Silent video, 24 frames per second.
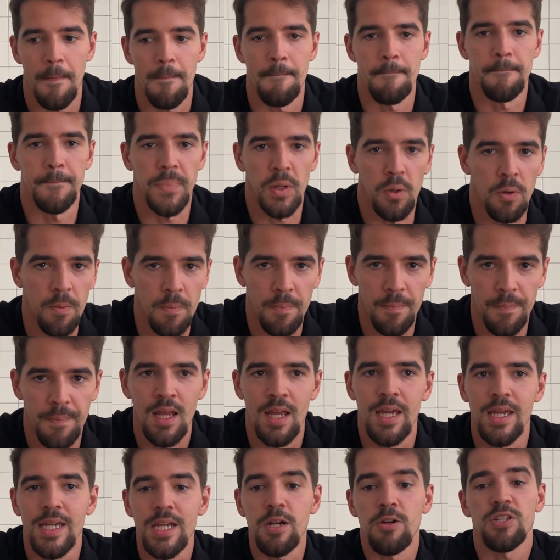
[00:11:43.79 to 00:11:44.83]
Boom.
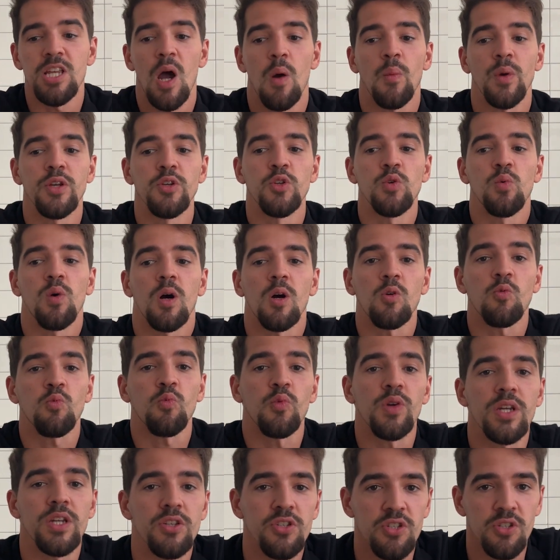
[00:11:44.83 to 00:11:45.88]
Here's how we do our
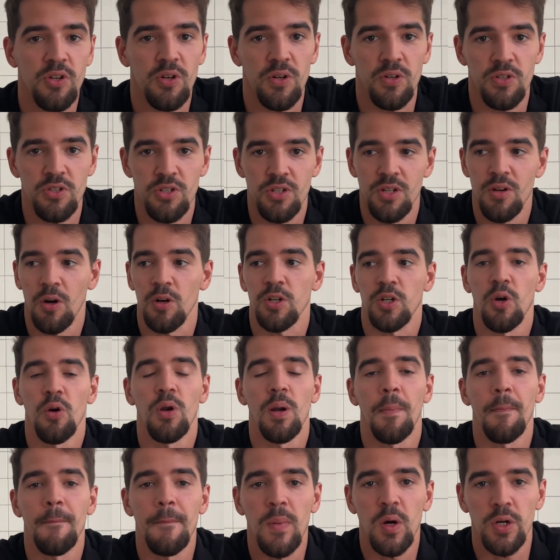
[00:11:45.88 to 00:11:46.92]
research, our
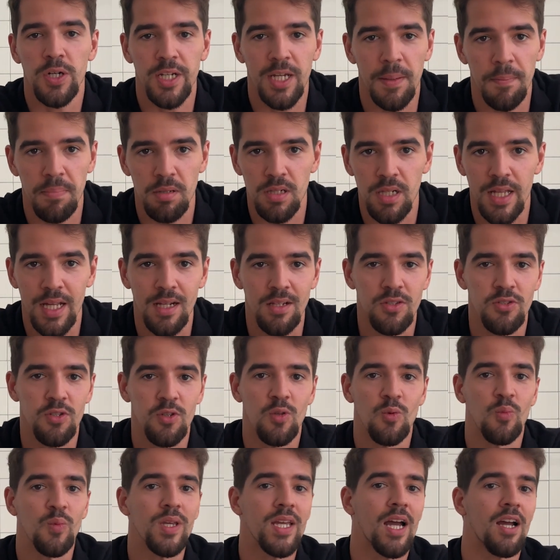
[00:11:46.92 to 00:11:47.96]
go-to-market plan, so that
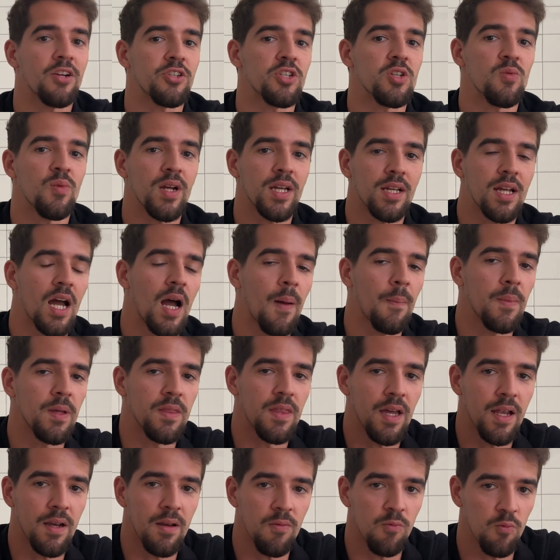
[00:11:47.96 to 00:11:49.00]
we actually write copy
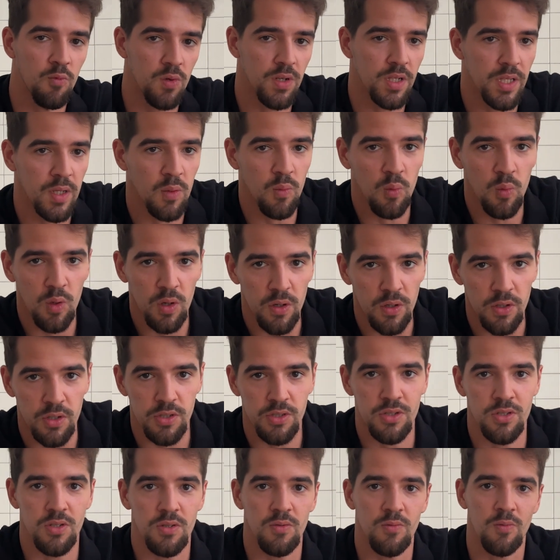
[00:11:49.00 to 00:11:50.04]
that really
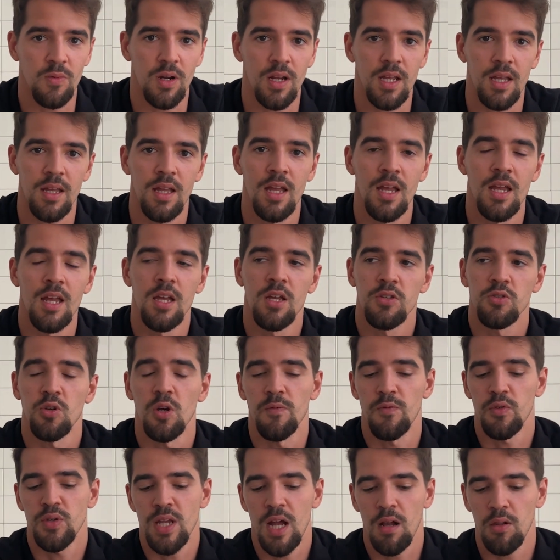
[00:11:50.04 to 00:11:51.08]
works, right? So if
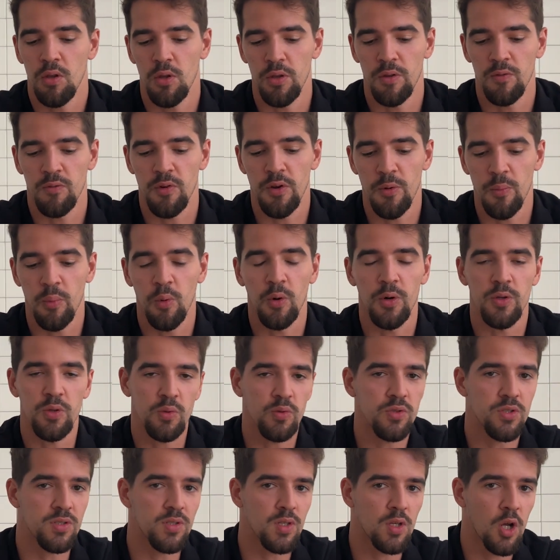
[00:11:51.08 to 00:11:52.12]
you download the free report, you will
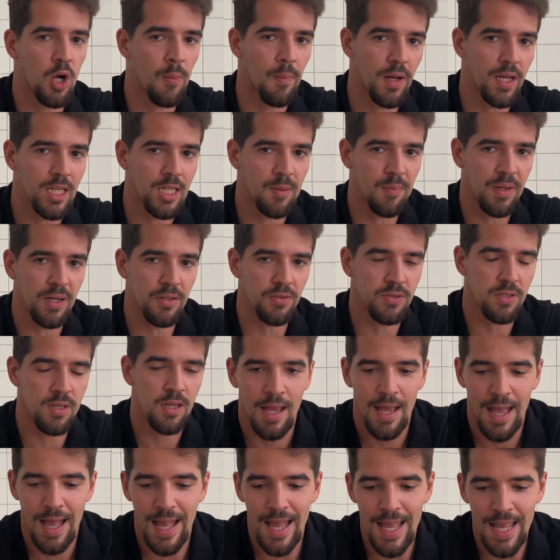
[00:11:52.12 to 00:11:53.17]
see all my emails.
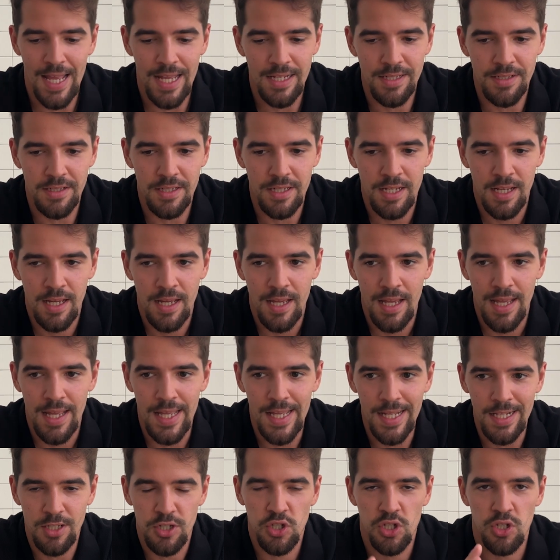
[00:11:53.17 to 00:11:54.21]
And
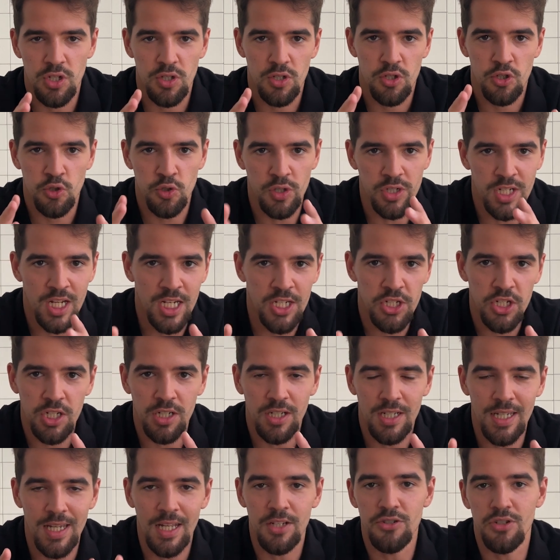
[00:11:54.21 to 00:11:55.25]
it's
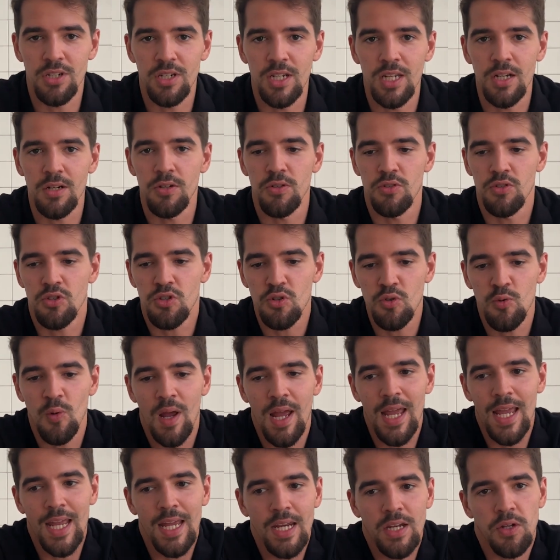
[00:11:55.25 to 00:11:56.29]
strategically engineered to
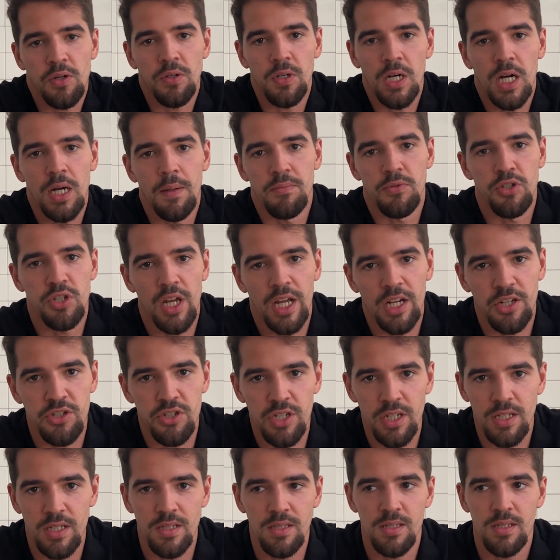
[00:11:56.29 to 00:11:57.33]
handle
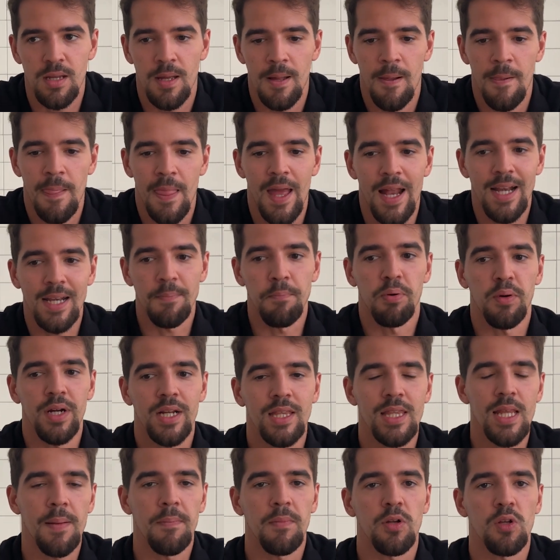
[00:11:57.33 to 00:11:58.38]
objections and bring
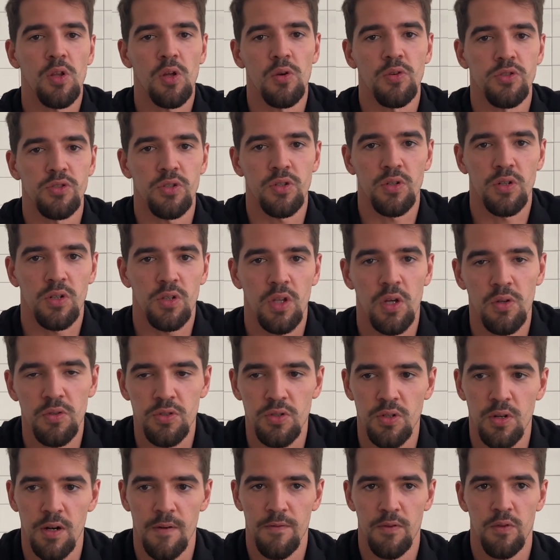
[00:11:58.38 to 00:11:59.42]
them closer and
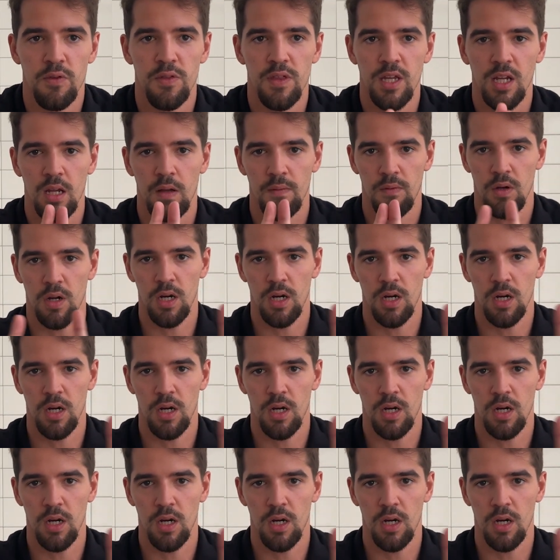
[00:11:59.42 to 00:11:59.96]
closer. If you think of on